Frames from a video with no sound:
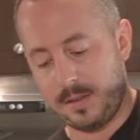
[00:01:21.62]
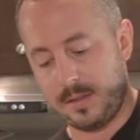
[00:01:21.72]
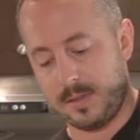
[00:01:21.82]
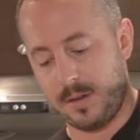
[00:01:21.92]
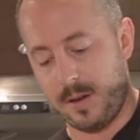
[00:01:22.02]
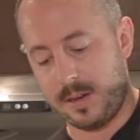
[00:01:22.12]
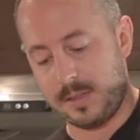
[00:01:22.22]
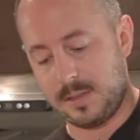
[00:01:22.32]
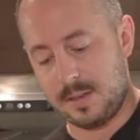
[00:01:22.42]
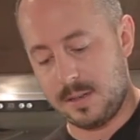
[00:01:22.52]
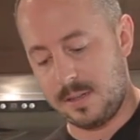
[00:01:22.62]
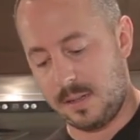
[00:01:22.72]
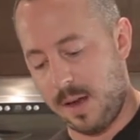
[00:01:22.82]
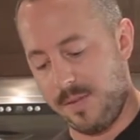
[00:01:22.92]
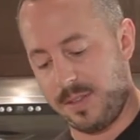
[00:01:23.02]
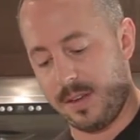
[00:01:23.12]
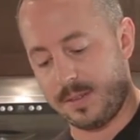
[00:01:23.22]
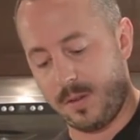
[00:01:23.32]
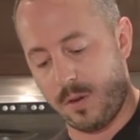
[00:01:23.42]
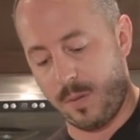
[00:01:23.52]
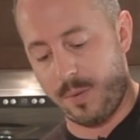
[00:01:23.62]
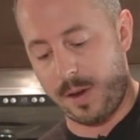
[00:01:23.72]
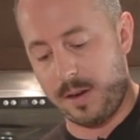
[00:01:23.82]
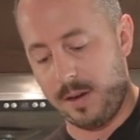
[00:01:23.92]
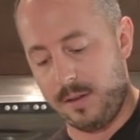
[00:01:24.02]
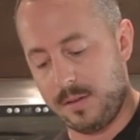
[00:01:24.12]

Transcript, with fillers: stir it until everything's incorporated.